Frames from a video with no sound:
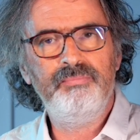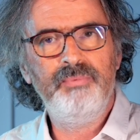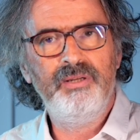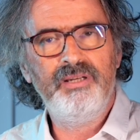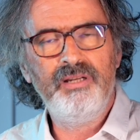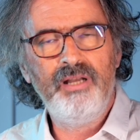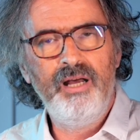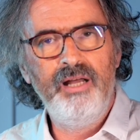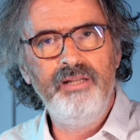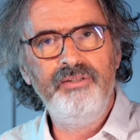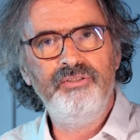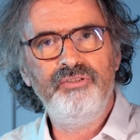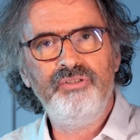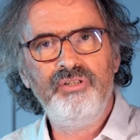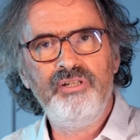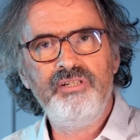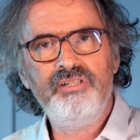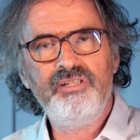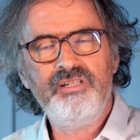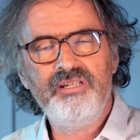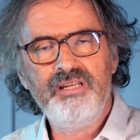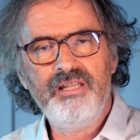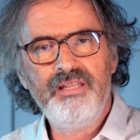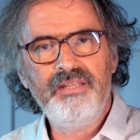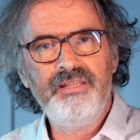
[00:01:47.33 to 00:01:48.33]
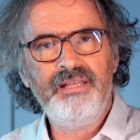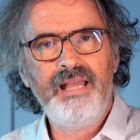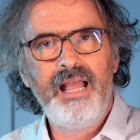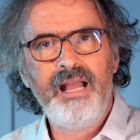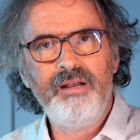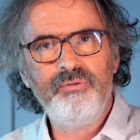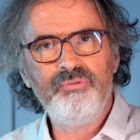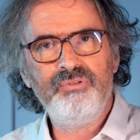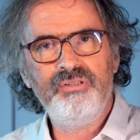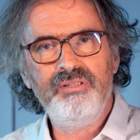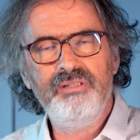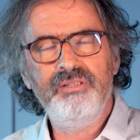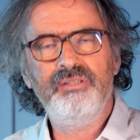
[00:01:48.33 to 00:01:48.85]
but hundreds,
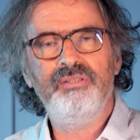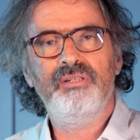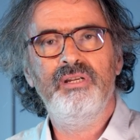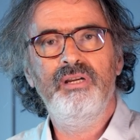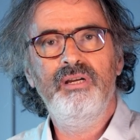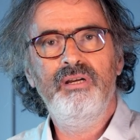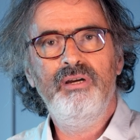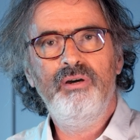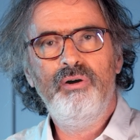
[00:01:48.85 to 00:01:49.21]
thousands,